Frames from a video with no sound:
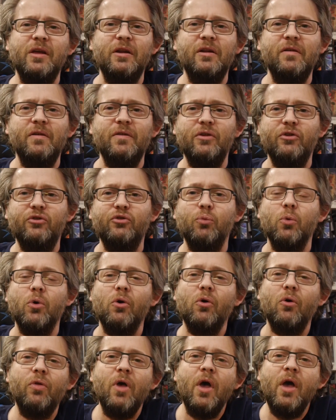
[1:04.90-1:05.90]
in this
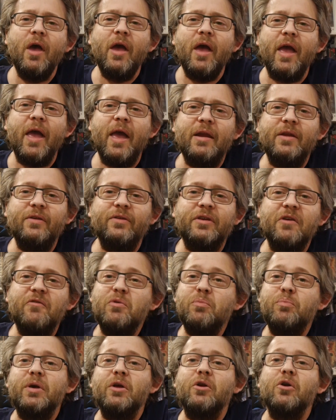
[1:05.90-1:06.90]
world and is
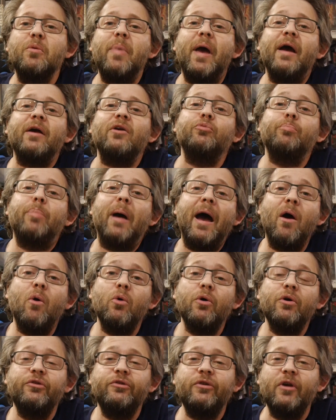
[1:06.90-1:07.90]
giving Peter back his
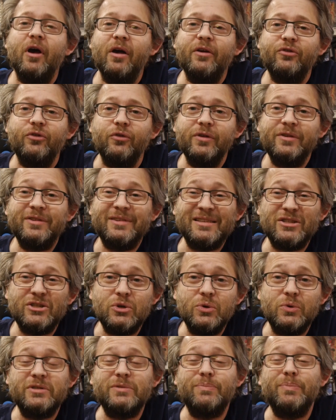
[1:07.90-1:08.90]
powers. So this
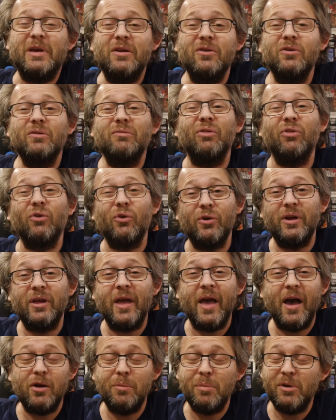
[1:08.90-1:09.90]
issue is Peter
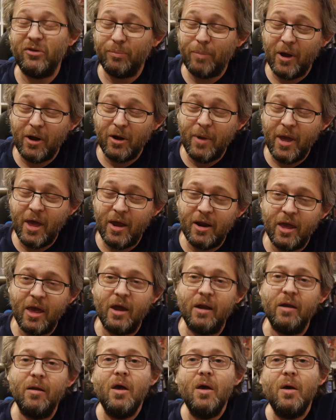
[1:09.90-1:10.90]
learning how to be Spider-Man
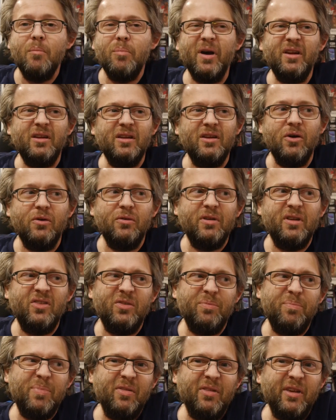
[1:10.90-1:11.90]
again. But, you know,
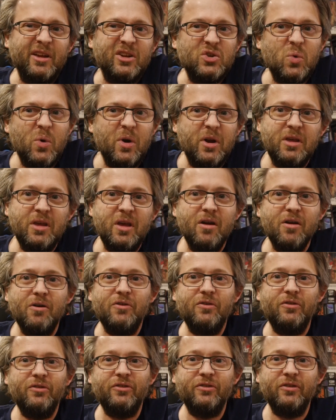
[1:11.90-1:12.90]
it's been like 20
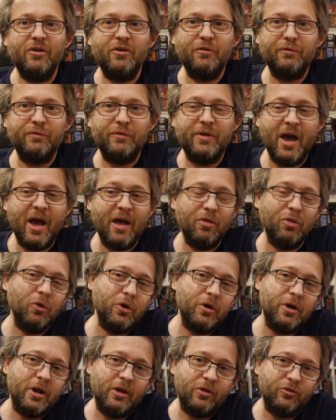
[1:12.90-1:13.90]
years of not
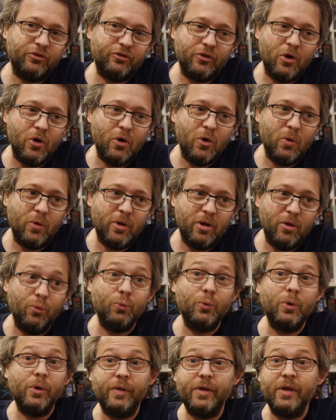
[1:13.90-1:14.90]
learning, so it
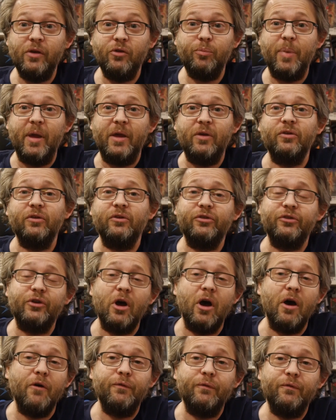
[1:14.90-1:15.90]
really is basic
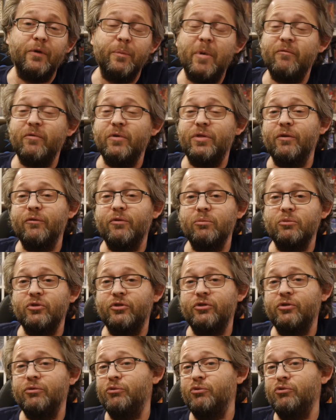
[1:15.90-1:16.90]
stuff. From everything from
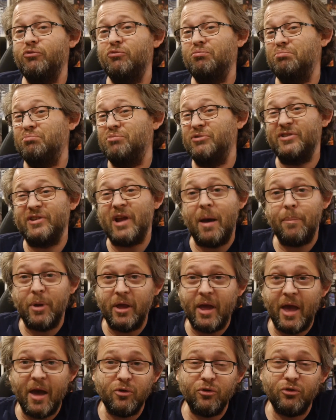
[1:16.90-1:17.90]
just
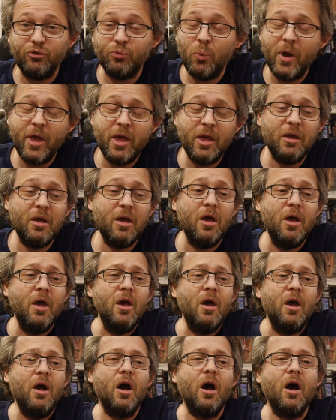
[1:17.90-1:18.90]
stopping how to swing
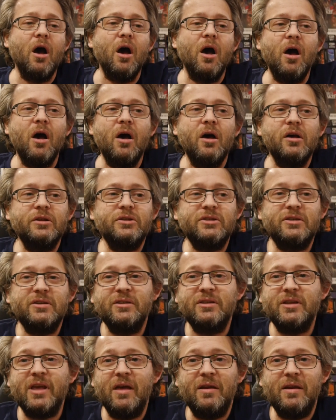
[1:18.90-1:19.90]

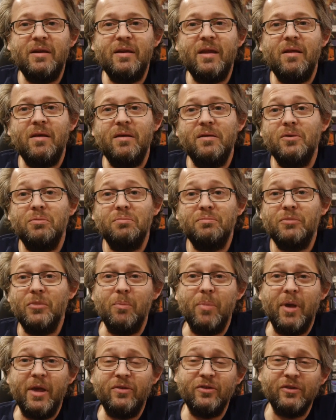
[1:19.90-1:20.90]
to getting, you know,
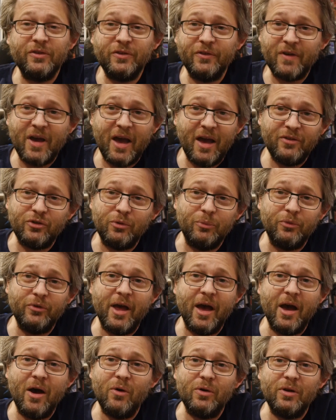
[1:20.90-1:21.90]
the basics of costumes
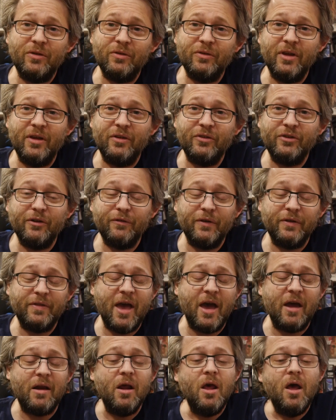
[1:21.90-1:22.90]
down and stuff like
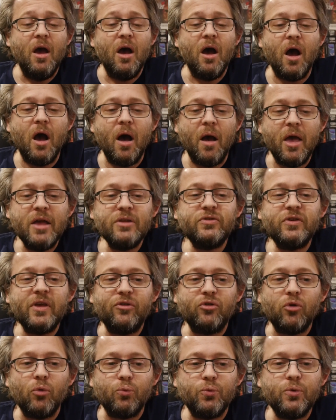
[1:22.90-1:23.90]
that.
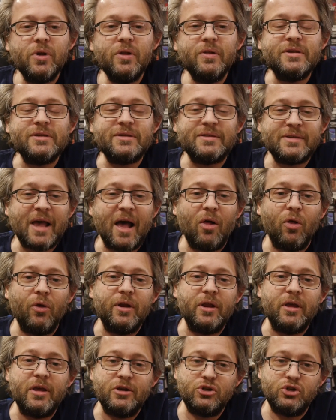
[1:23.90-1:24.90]
It's a really
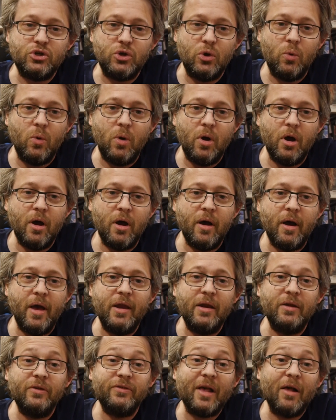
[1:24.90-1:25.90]
solid issue
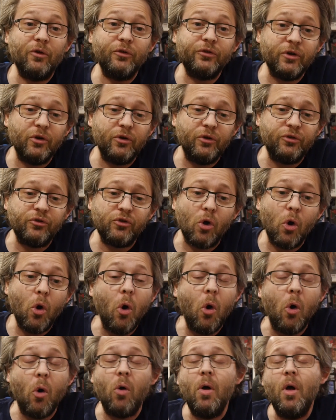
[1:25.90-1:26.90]
and solid series as a
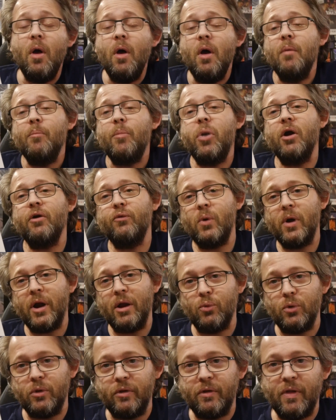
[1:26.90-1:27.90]
whole. Part of what
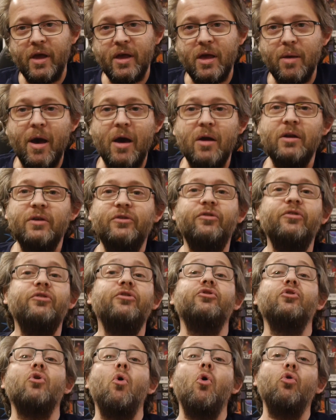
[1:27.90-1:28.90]
I really like about it is this
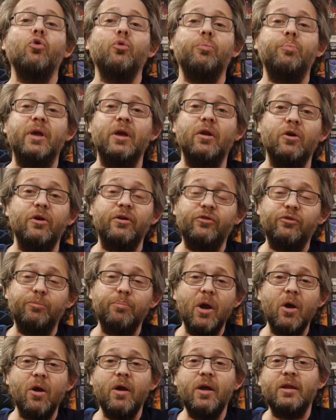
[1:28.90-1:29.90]
is an older Peter. He's
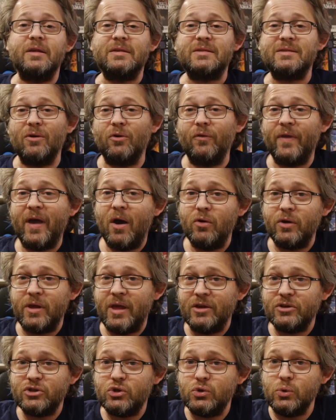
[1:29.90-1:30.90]
married, he's settled down,
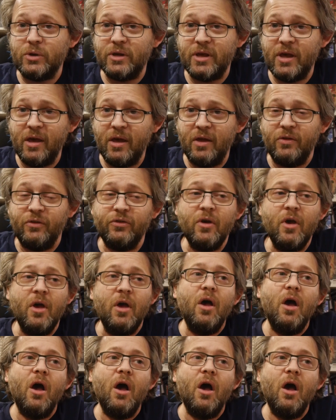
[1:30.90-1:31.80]
he has two kids.